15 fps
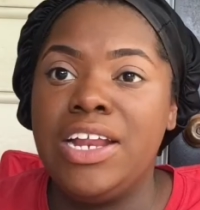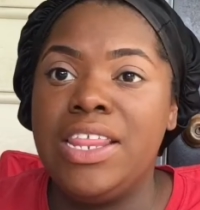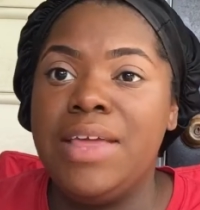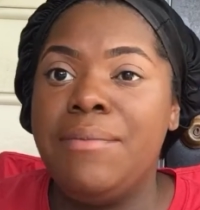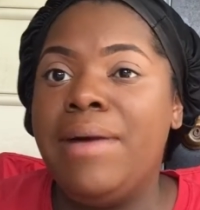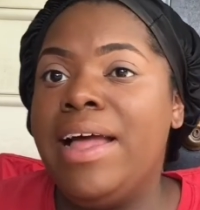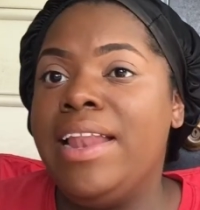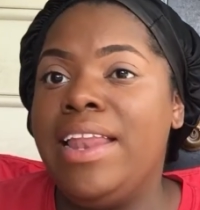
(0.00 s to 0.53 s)
than
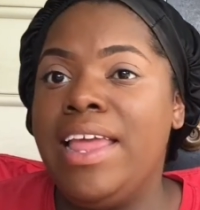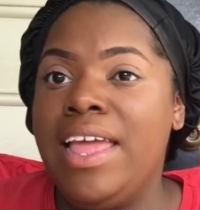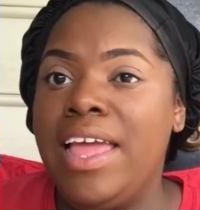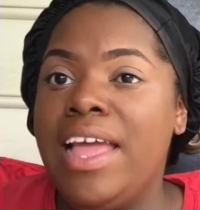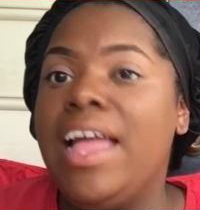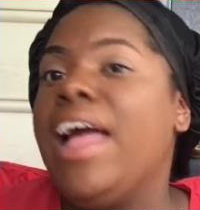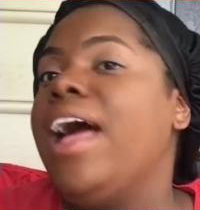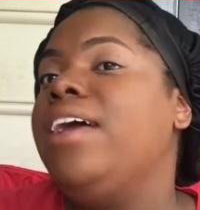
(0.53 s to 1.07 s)
my neck,
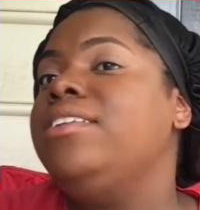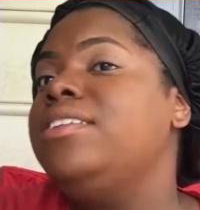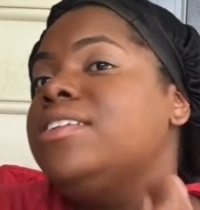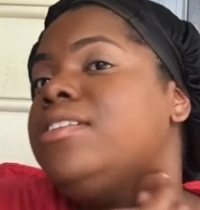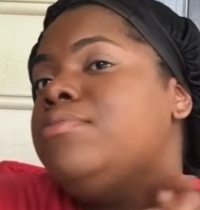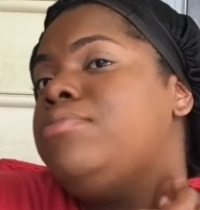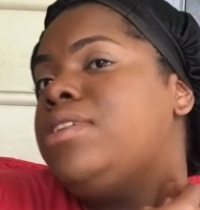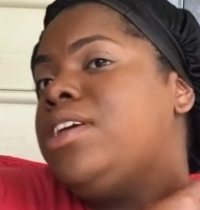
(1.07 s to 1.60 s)
I
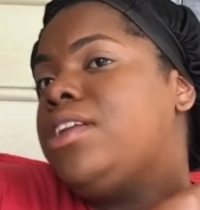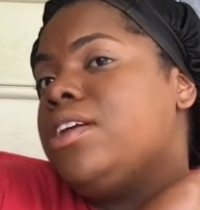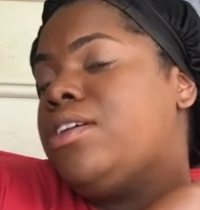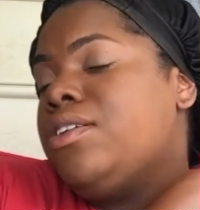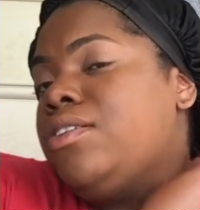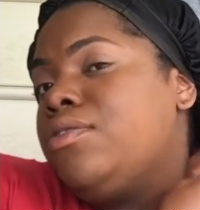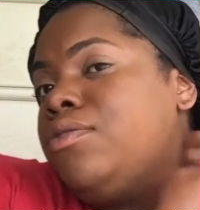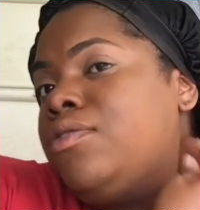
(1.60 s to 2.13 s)
just blend
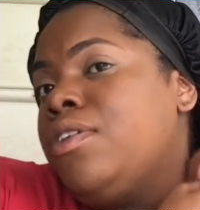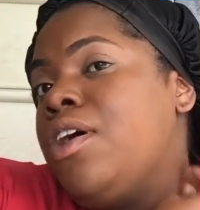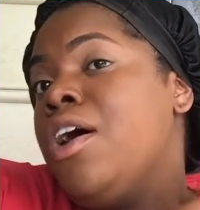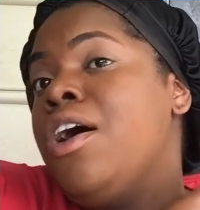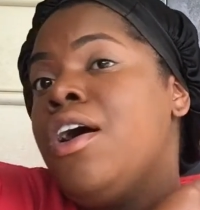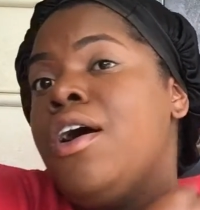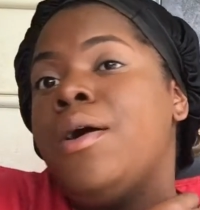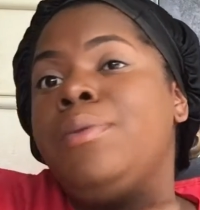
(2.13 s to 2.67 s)
on,
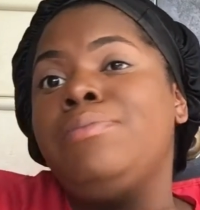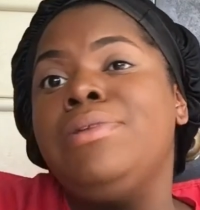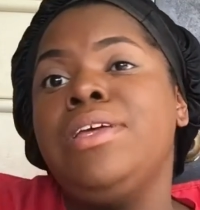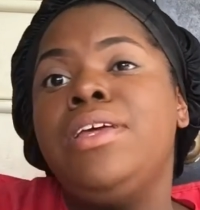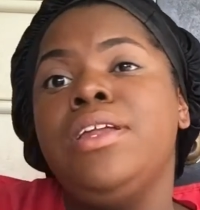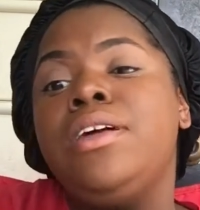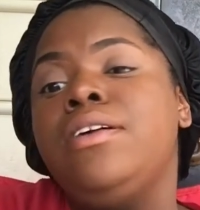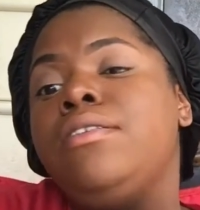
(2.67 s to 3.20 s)

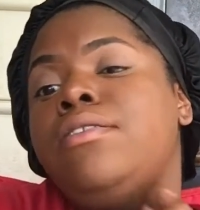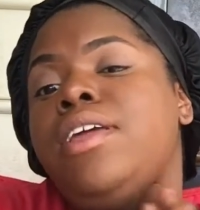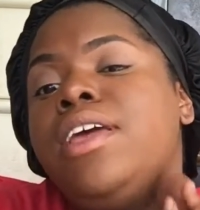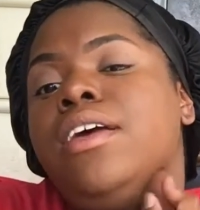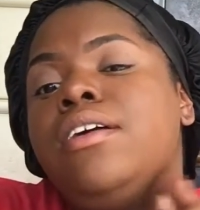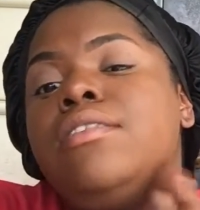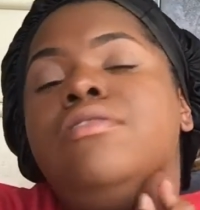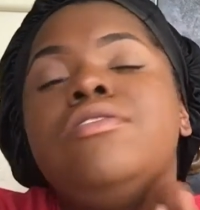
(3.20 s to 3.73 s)
blend on
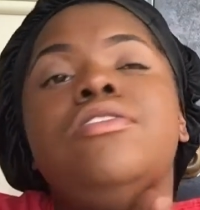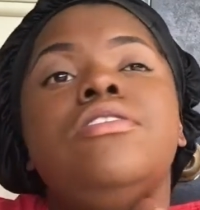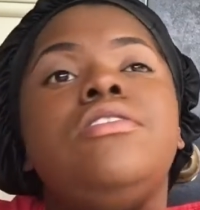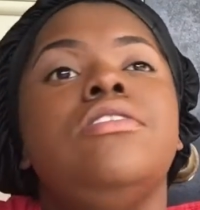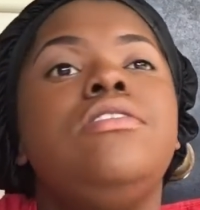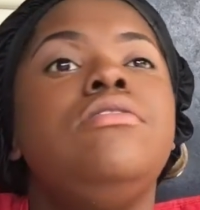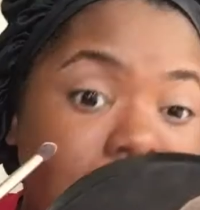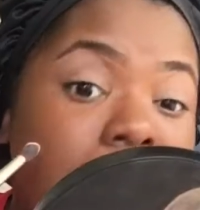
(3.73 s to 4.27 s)
down,
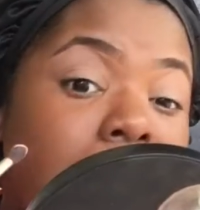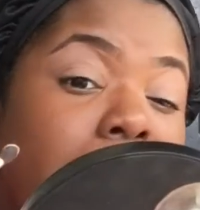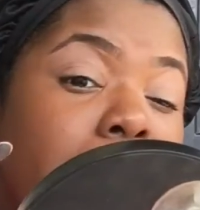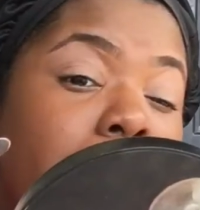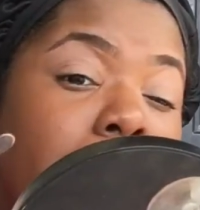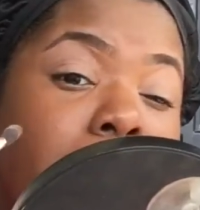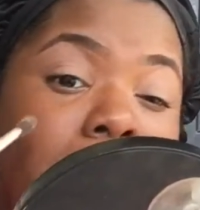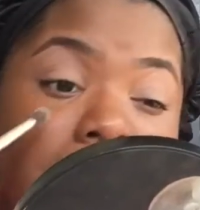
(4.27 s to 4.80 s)
girl. Now.